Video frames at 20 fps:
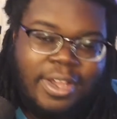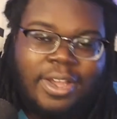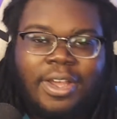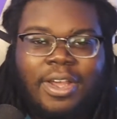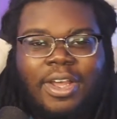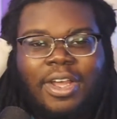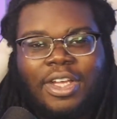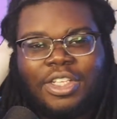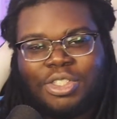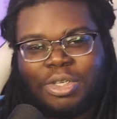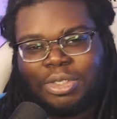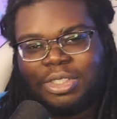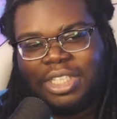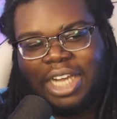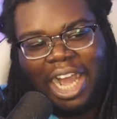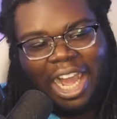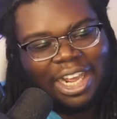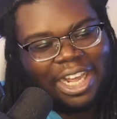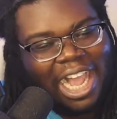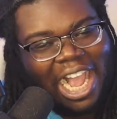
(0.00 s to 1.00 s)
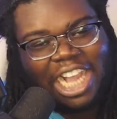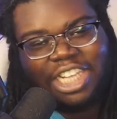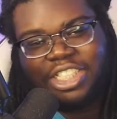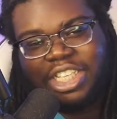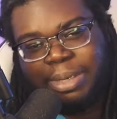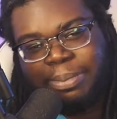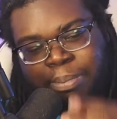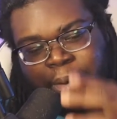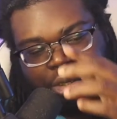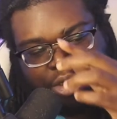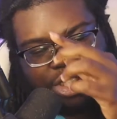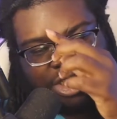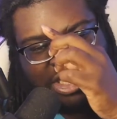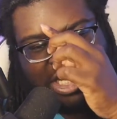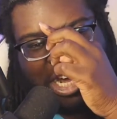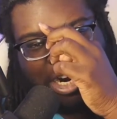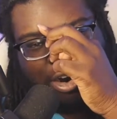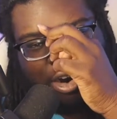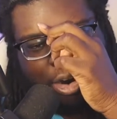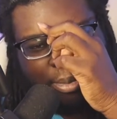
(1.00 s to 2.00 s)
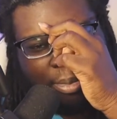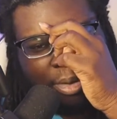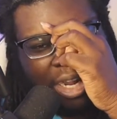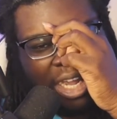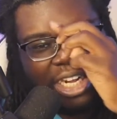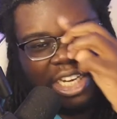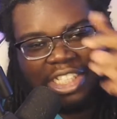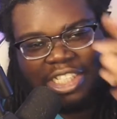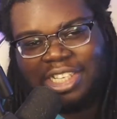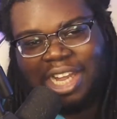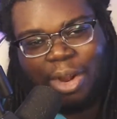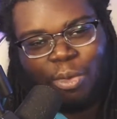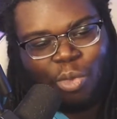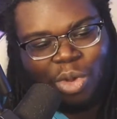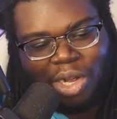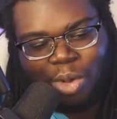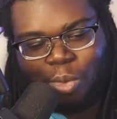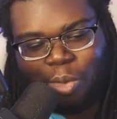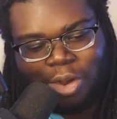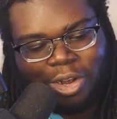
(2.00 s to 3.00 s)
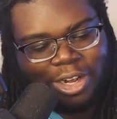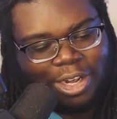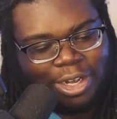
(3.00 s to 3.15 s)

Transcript: So Dai actually purchased that armor, and it's not really working.